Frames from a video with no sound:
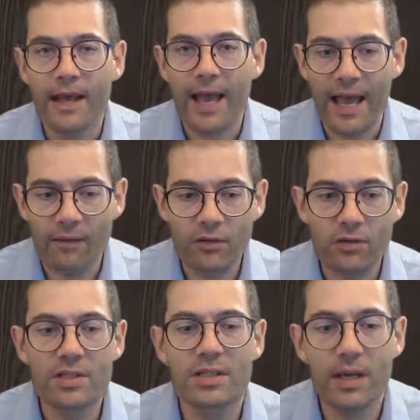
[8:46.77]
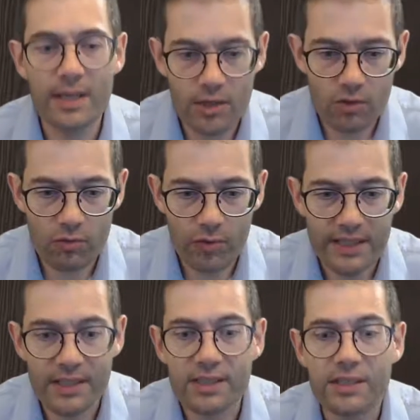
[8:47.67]
Have you designed your
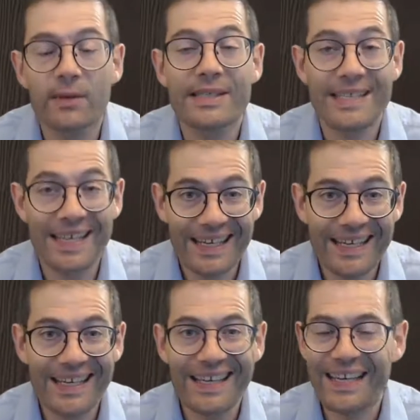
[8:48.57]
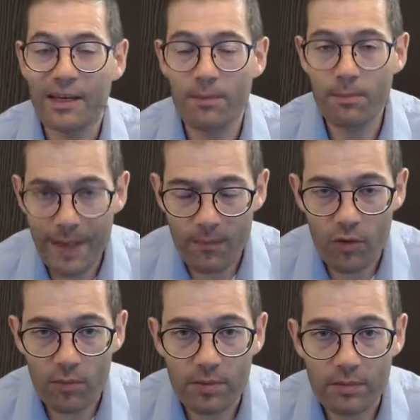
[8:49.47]
writing so it's clear and
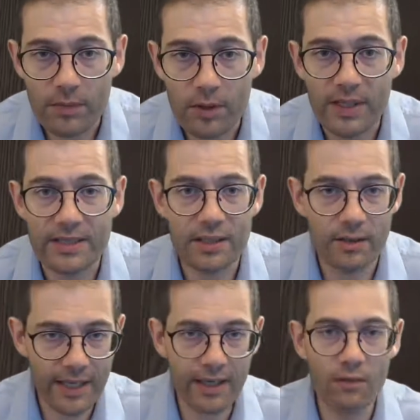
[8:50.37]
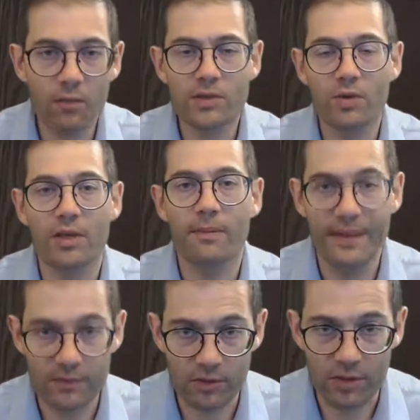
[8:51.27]
memorable? Okay, so here we're talking
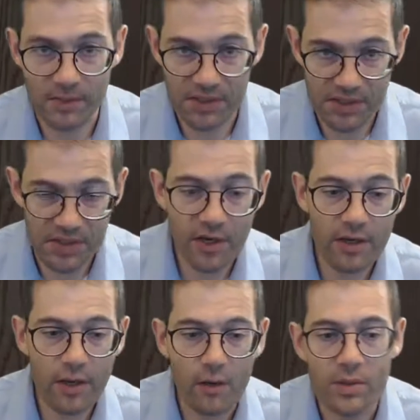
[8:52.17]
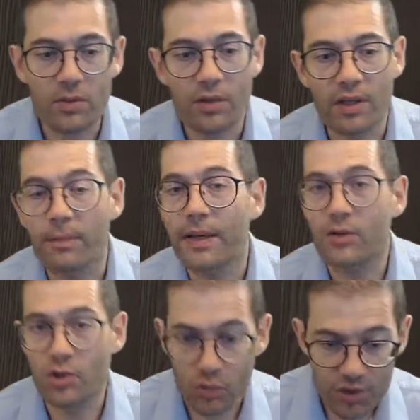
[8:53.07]
about document design, we're talking
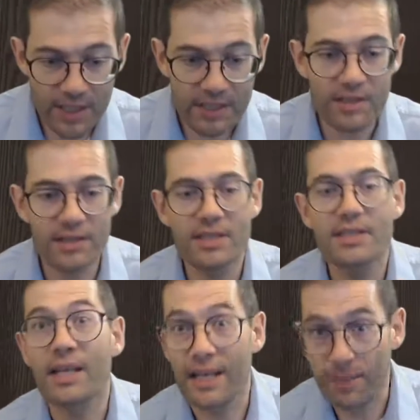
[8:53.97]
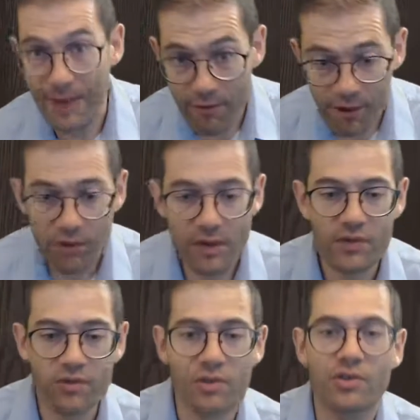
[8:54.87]
about short sentences, clear paragraph
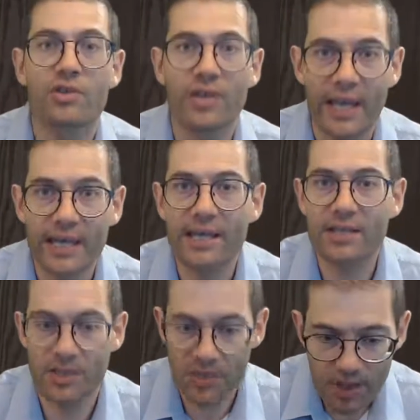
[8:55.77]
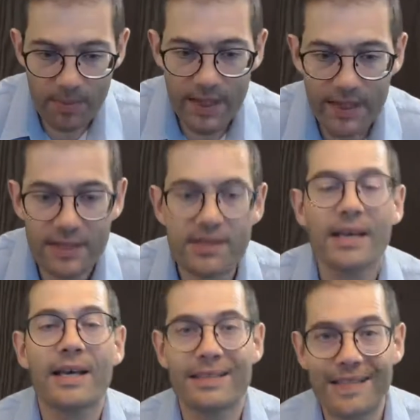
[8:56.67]
structures, headings and subheadings,
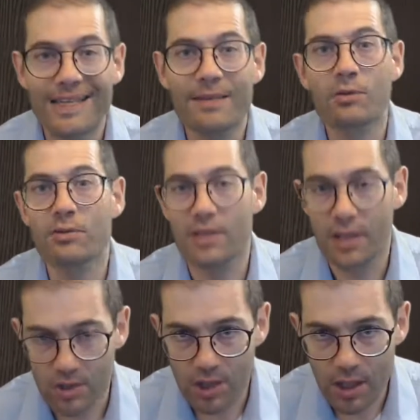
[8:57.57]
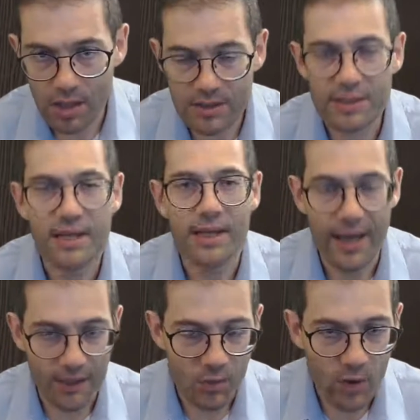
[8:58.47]
tables, charts,
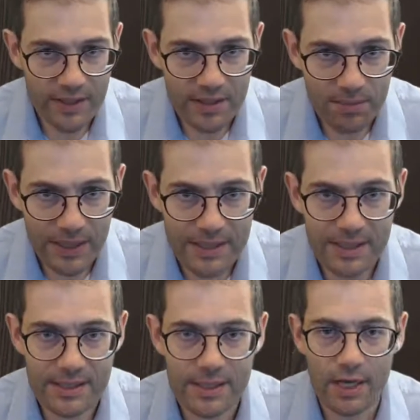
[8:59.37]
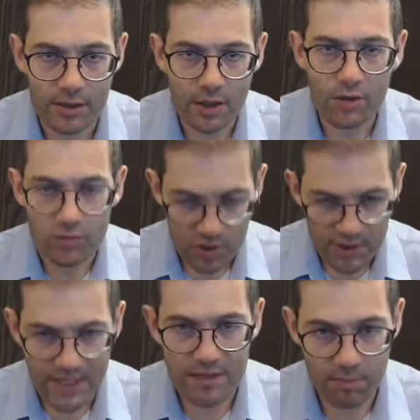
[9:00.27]
and white spaces. Don't
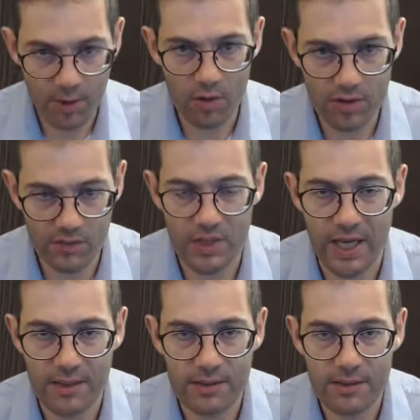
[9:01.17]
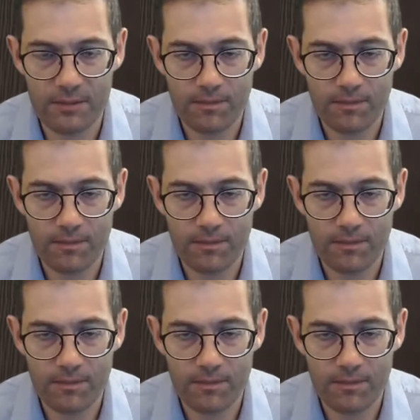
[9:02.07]
send blocks of text.